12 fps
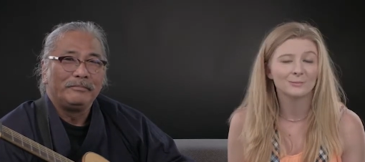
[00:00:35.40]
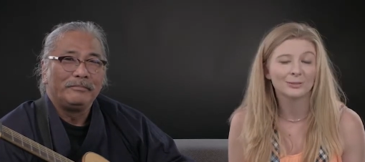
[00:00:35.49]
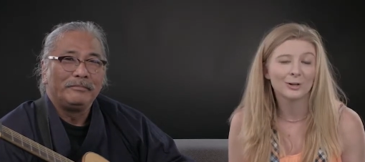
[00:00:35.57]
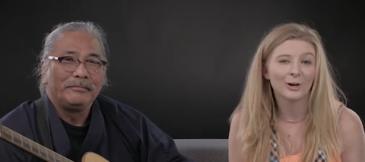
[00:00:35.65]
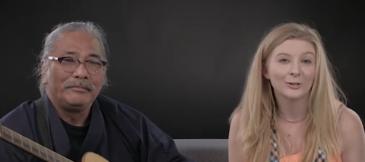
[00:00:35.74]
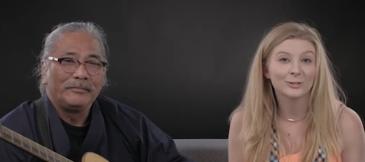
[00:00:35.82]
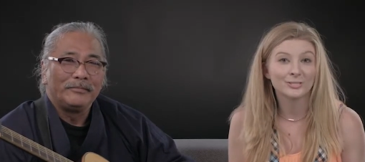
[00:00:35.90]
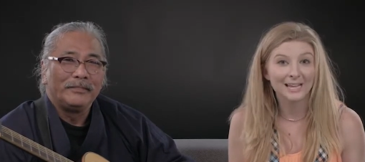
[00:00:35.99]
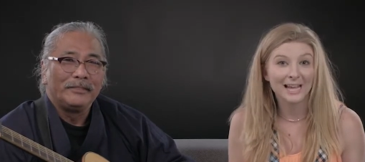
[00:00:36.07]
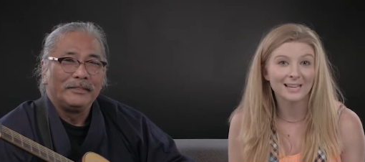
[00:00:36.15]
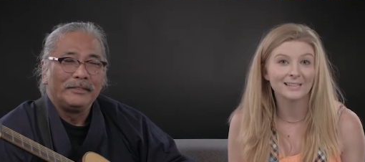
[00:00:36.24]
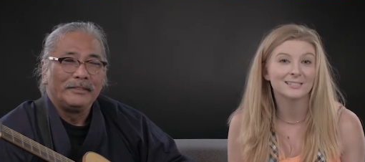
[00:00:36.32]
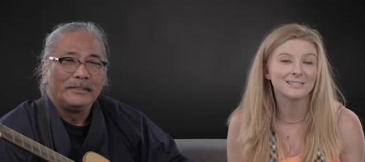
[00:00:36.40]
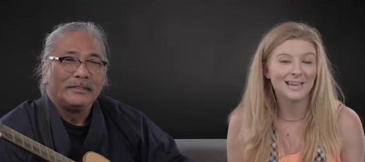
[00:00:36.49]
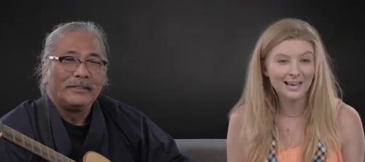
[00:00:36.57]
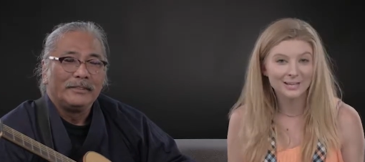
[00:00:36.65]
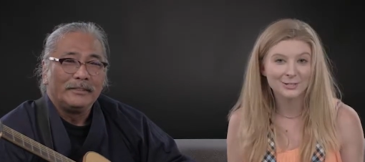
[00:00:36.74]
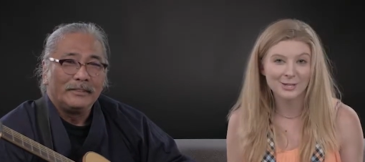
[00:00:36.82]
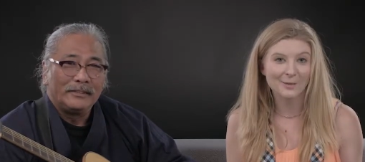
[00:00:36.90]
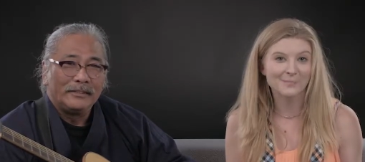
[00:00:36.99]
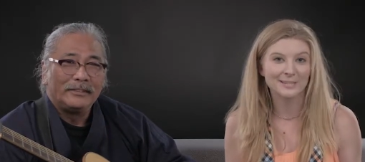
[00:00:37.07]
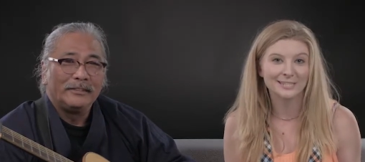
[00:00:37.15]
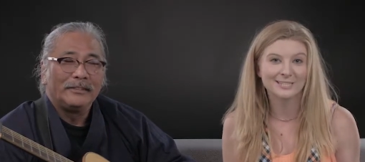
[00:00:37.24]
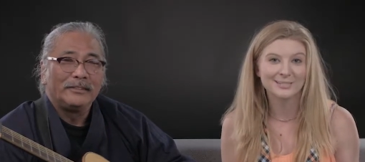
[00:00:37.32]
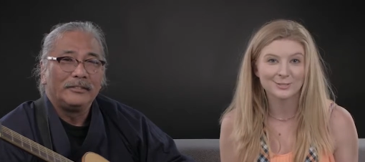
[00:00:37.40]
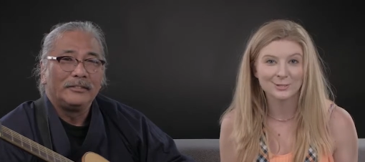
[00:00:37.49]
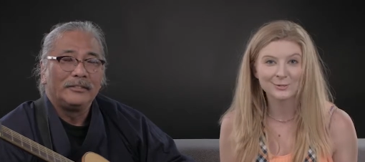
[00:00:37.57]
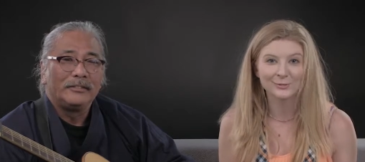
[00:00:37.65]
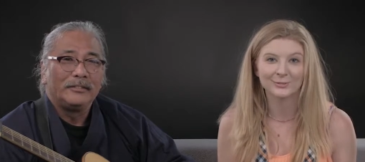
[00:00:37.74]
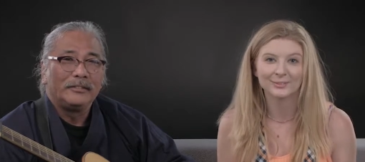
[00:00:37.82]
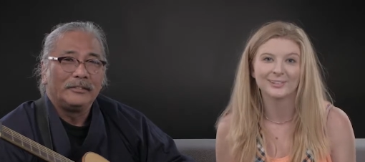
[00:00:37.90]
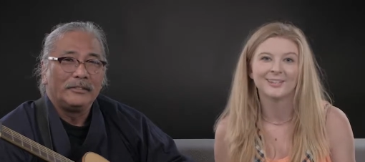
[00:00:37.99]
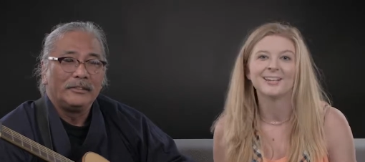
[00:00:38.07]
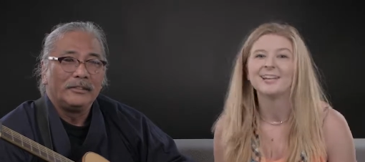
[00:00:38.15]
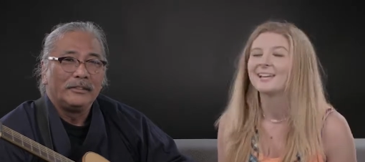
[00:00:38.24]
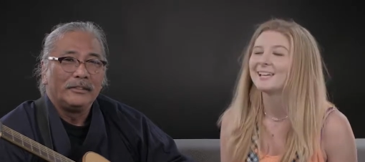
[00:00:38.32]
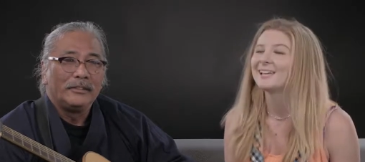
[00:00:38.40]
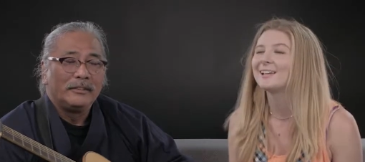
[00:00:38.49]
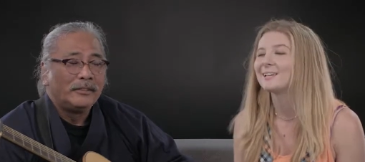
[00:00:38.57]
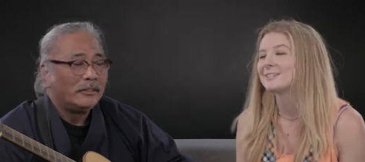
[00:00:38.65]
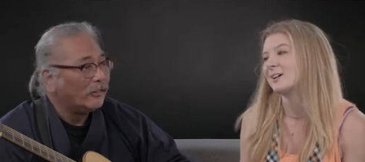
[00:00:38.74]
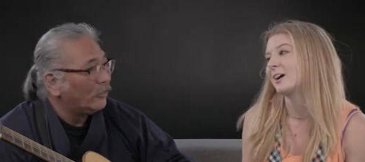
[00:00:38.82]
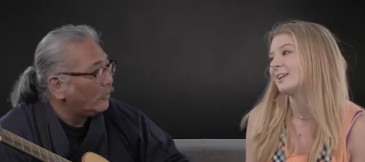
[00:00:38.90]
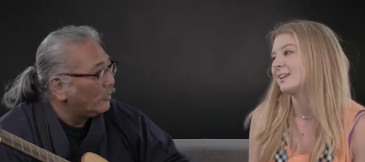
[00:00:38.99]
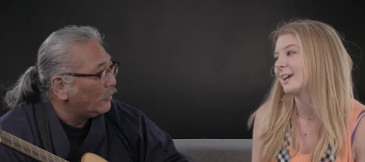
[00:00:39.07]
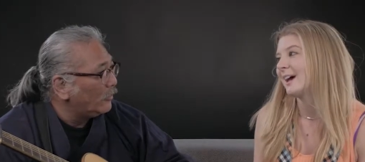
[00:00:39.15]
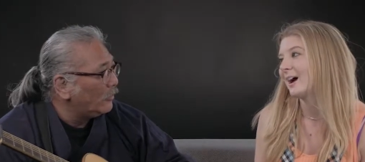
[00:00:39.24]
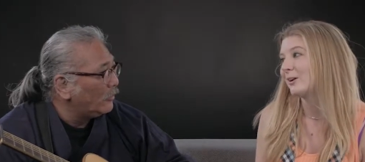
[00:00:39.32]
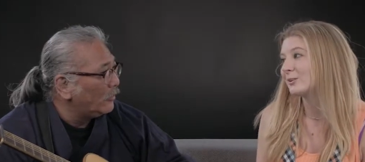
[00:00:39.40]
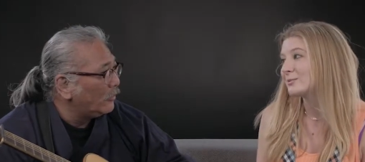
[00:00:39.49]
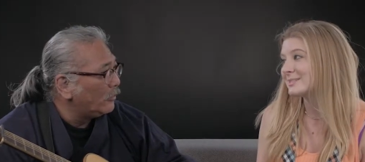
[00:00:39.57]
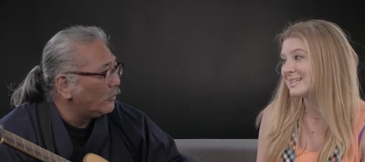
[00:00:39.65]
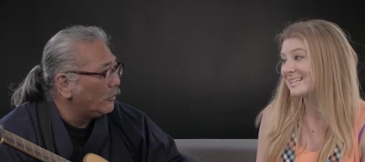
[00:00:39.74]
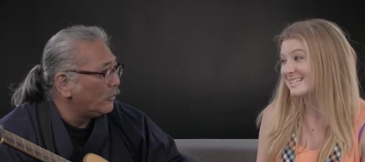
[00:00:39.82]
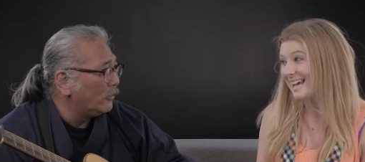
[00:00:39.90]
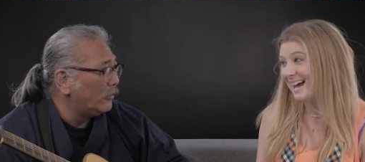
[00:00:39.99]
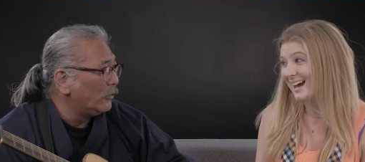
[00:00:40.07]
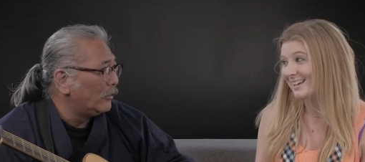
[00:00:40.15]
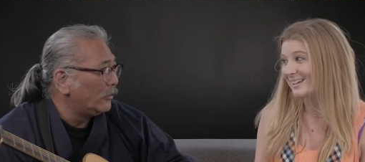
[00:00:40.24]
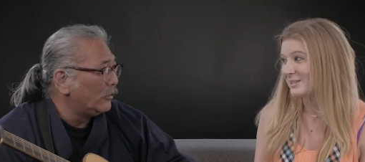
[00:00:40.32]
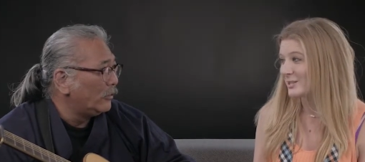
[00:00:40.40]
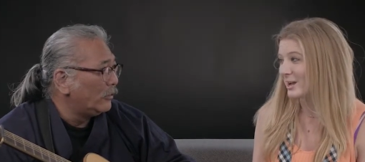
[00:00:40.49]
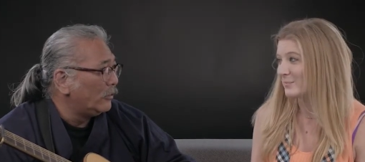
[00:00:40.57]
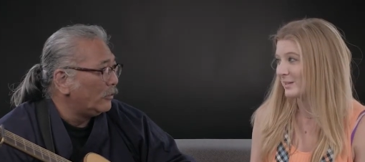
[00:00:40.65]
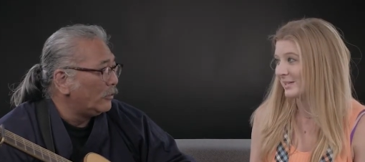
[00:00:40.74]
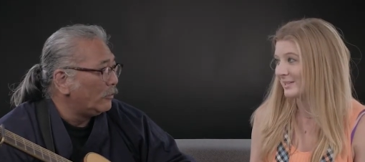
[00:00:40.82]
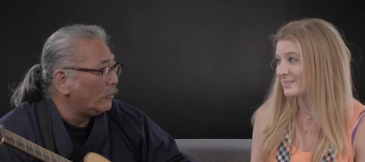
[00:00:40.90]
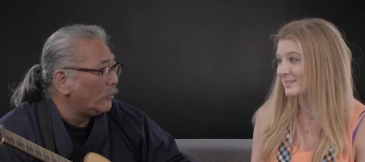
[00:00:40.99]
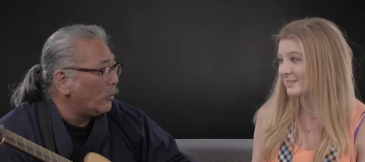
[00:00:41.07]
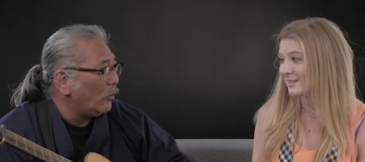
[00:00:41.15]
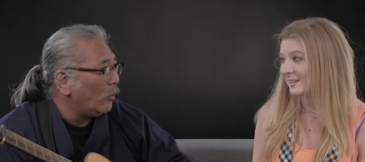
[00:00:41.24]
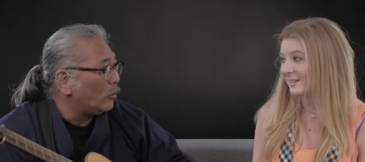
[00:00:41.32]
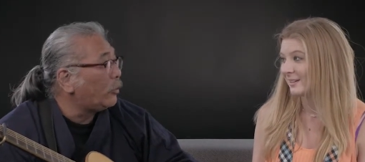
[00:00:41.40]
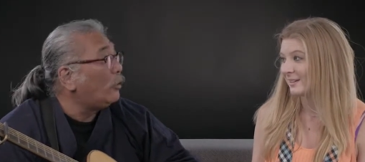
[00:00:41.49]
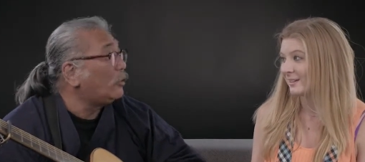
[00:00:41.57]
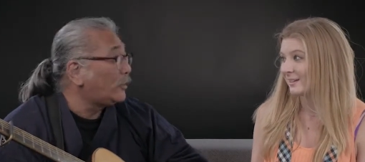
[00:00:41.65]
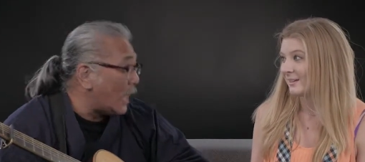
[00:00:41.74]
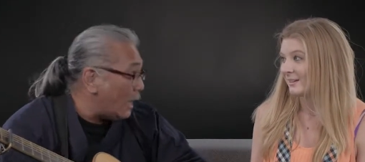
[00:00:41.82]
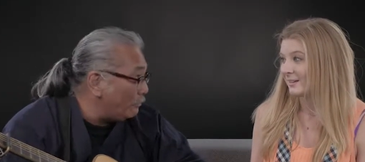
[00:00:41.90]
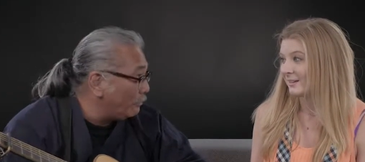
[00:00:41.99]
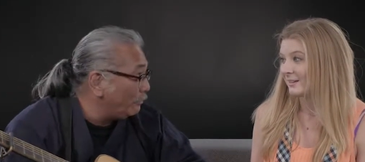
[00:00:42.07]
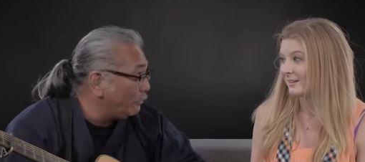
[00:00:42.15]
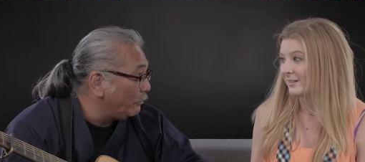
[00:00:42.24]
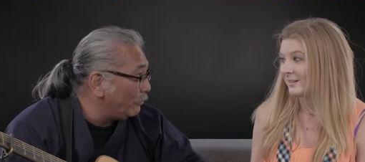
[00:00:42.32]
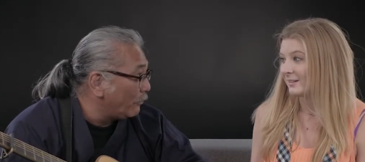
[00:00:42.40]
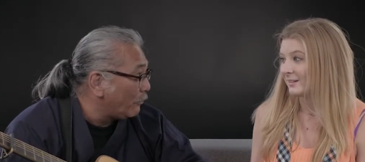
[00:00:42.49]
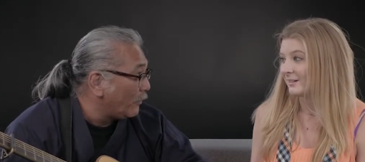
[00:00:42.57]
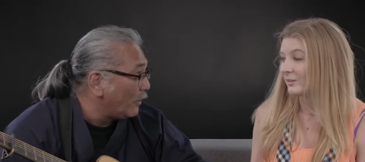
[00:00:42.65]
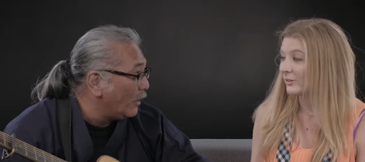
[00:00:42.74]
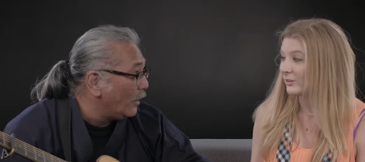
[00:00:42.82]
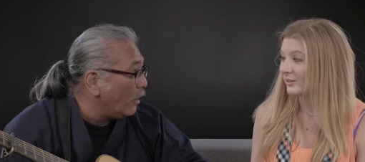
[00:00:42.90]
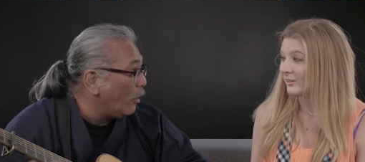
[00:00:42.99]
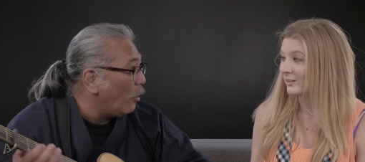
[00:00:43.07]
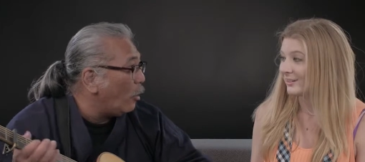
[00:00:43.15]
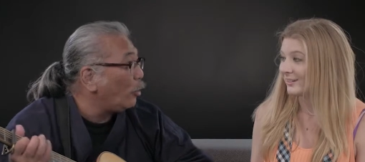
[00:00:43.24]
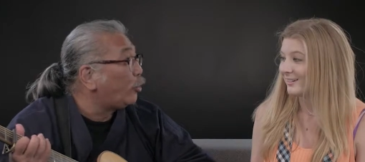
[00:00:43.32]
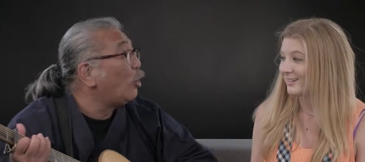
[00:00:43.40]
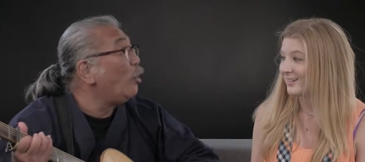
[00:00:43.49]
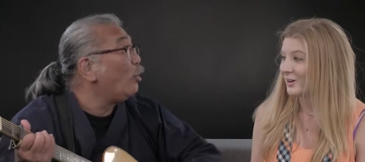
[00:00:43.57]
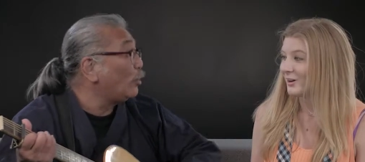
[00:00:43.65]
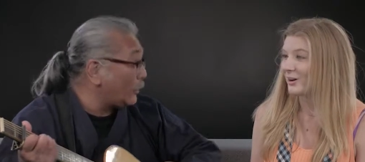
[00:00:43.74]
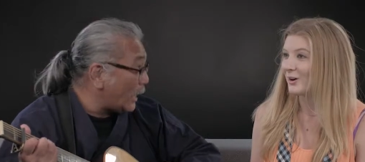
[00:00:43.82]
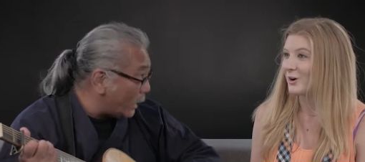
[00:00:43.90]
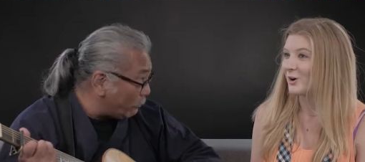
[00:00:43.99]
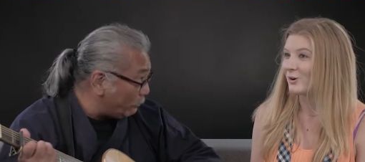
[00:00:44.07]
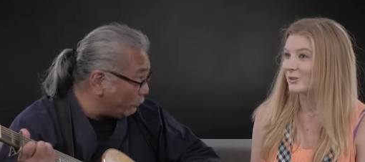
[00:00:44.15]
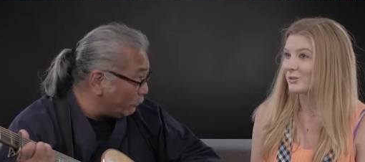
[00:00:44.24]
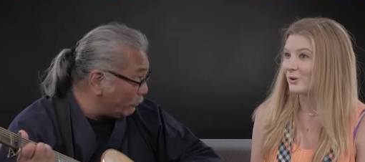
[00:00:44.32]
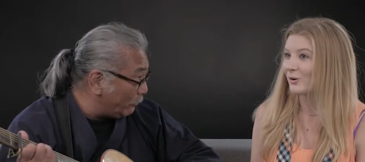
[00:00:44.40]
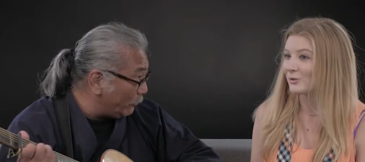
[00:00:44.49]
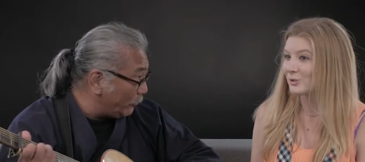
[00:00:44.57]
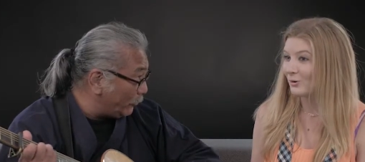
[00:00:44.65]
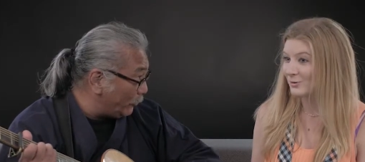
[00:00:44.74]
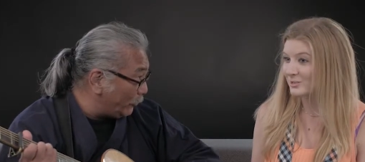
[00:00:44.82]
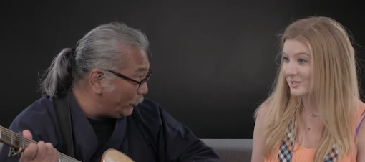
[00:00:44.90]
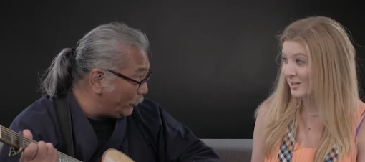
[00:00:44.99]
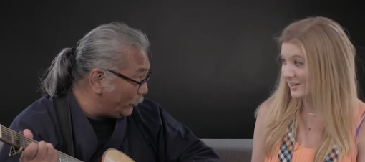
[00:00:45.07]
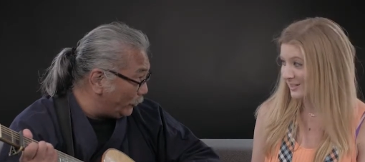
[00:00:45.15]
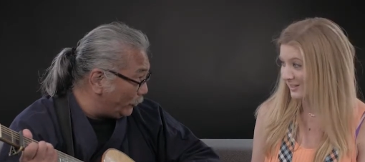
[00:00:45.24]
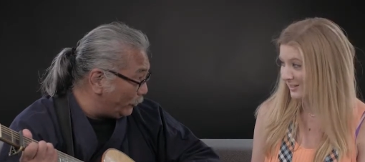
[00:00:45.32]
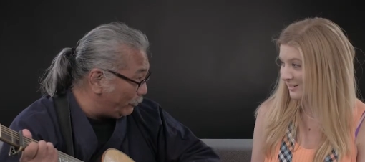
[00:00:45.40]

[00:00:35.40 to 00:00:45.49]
Speaker 1: to call your dad dad in Japanese too? Higa-san, how do you say dad in Japanese?
Speaker 2: Otosan.
Speaker 1: Otosan. Otosan?